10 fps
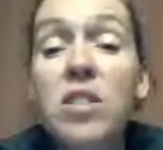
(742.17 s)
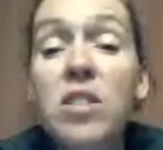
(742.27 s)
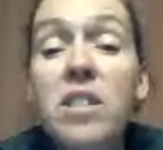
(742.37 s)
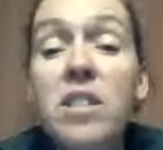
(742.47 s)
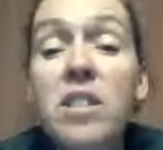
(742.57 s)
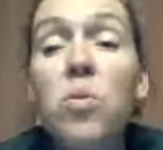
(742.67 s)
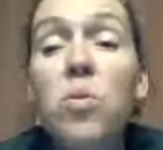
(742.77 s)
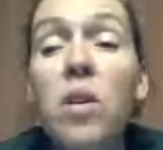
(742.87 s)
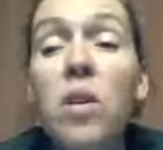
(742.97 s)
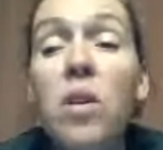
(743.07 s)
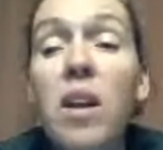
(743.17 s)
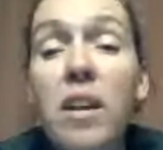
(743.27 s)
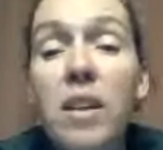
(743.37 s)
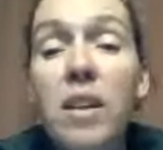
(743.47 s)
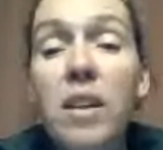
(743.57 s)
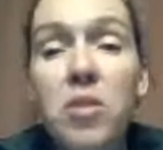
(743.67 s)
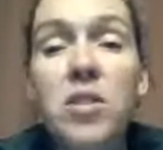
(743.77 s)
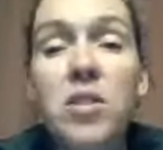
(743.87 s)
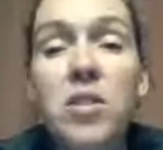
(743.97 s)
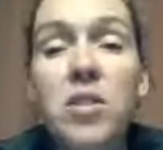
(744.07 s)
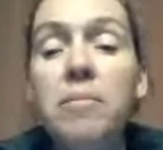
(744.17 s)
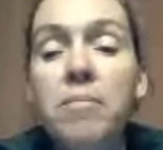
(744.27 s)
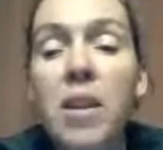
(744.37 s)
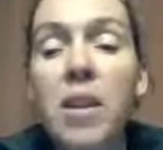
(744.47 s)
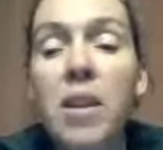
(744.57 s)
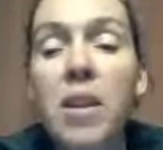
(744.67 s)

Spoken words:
just to keep her steady.